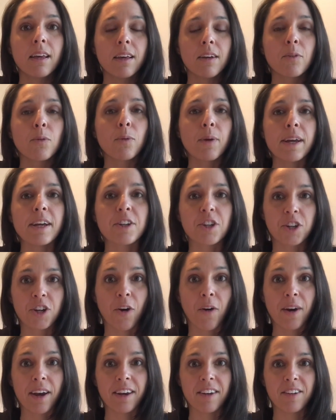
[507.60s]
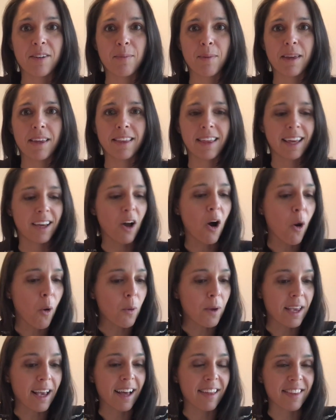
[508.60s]
reassuring to me, like, oh
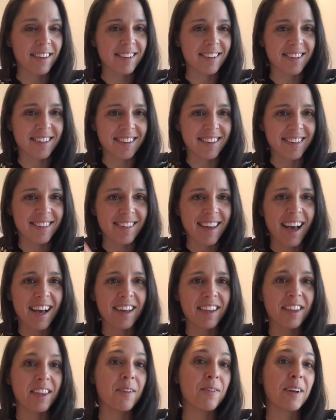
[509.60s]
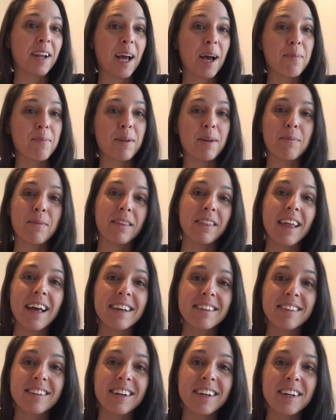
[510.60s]
yeah, this is exactly what happened to me
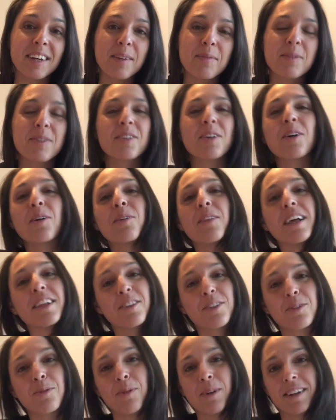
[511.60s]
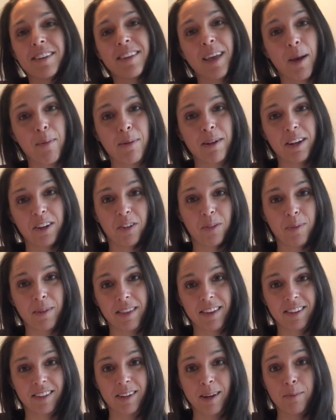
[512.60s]
last time, so that's what is happening to me
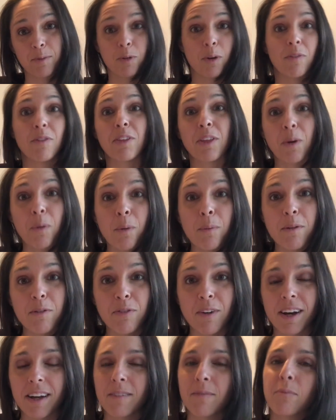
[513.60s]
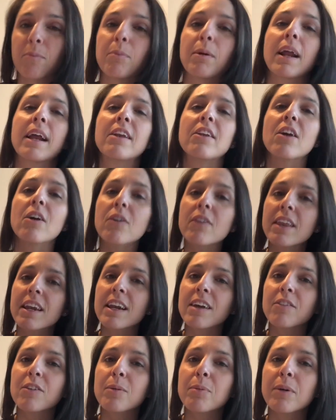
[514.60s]
this time, so everything will be fine. But I know that
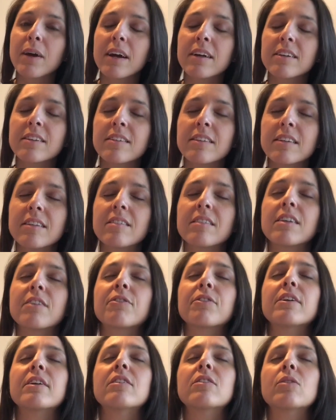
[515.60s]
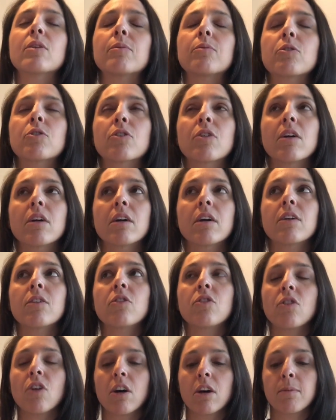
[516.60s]
every pregnancy is different, so I'm trying to
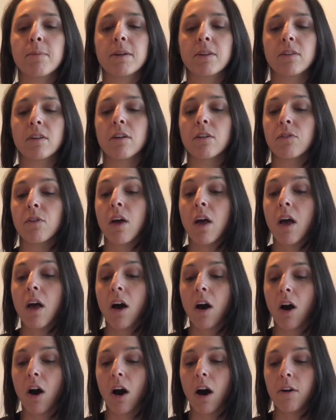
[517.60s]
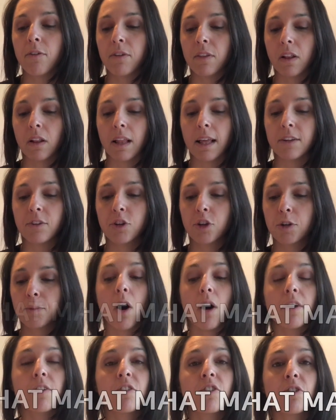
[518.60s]
talk myself off of the ledge.
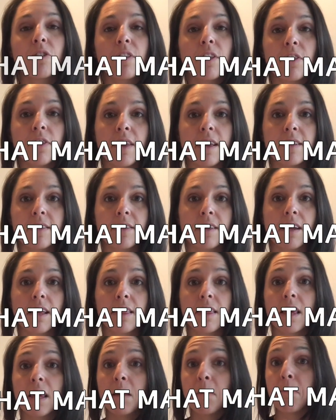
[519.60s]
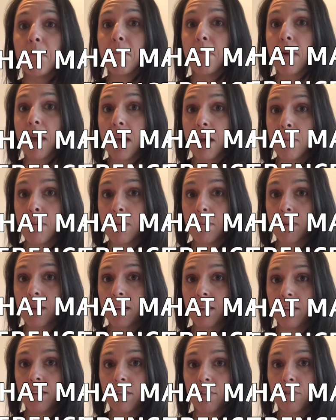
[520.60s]
On to the things that I think maybe made
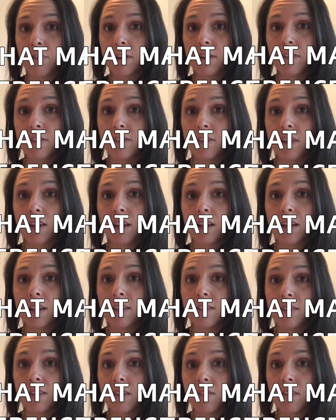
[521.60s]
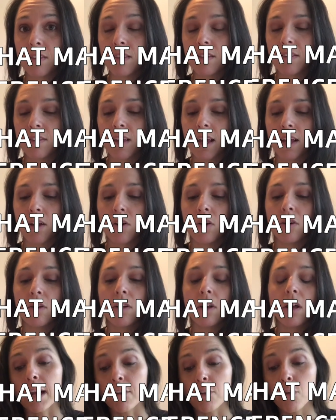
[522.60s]
a difference in conceiving the cycle.
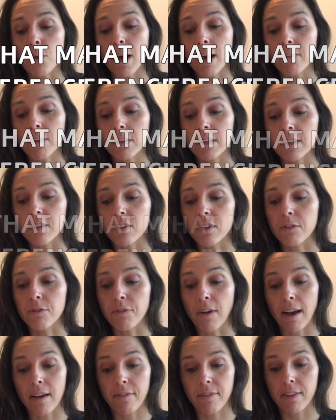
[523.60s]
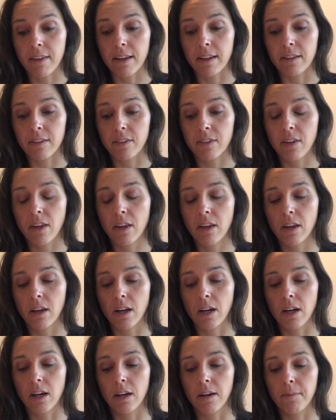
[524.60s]
I do have a list of 5 things
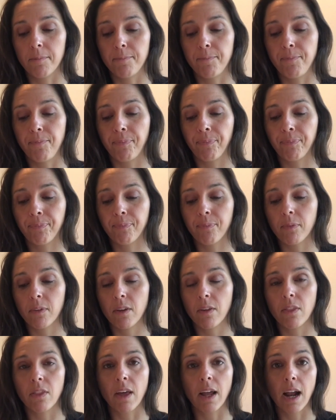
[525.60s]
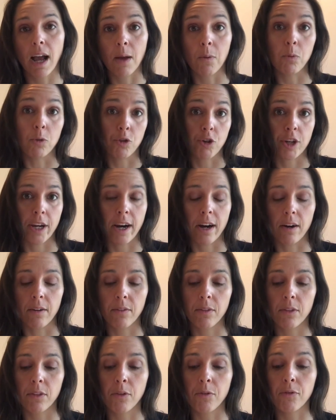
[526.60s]
that I will share.
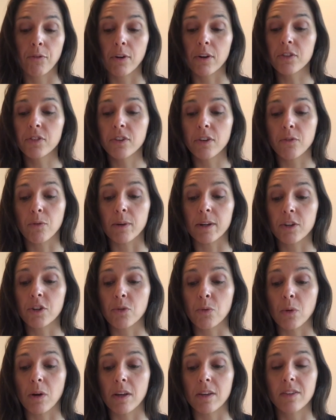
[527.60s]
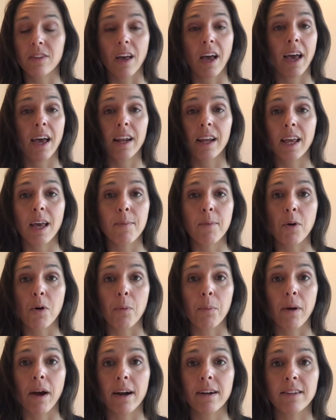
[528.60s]
The first of which was I had a chemical
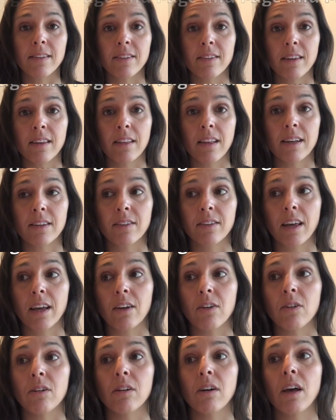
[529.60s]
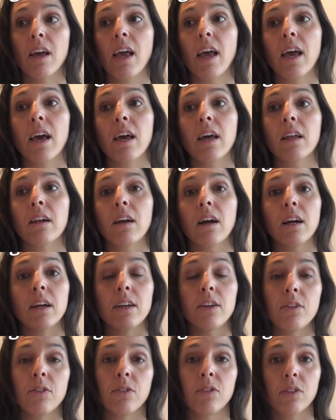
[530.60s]
pregnancy last cycle, and I
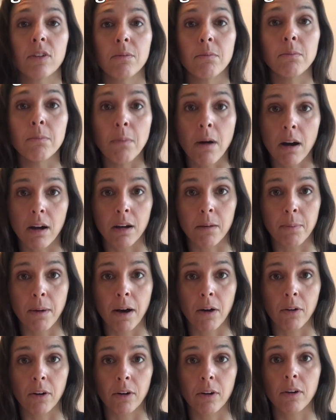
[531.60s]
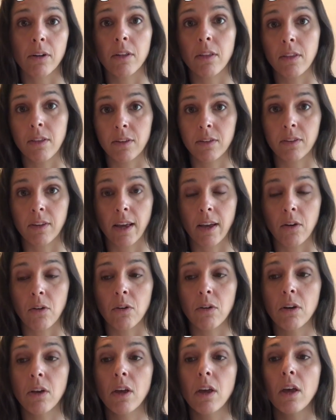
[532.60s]
used maca powder this cycle.